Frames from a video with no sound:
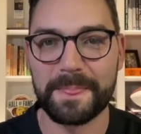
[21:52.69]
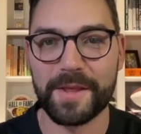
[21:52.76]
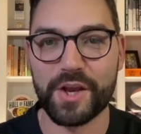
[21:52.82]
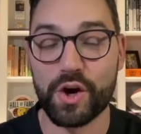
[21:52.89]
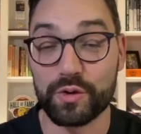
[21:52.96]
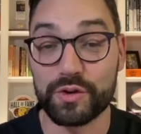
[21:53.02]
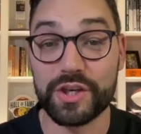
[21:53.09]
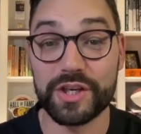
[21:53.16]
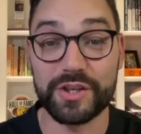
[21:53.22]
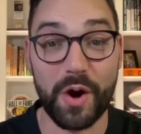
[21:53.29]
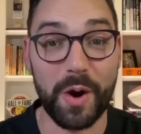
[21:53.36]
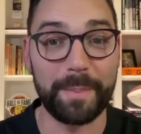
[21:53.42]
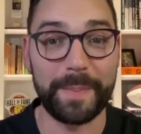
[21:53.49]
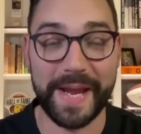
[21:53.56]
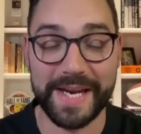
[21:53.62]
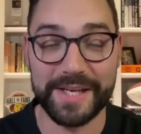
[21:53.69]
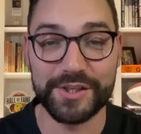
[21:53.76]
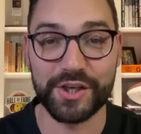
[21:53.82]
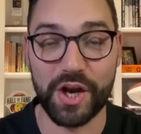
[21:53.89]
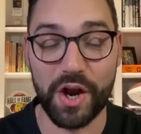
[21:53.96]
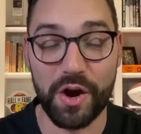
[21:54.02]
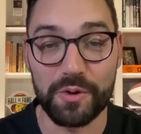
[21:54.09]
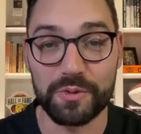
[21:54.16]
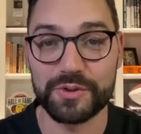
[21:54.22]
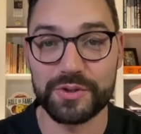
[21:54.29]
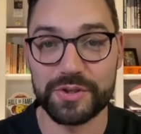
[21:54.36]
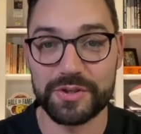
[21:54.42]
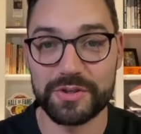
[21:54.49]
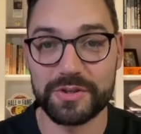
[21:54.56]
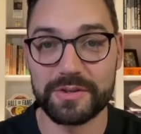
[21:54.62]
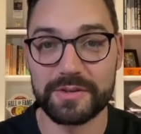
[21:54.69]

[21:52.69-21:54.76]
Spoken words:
Coaches are paid to coach.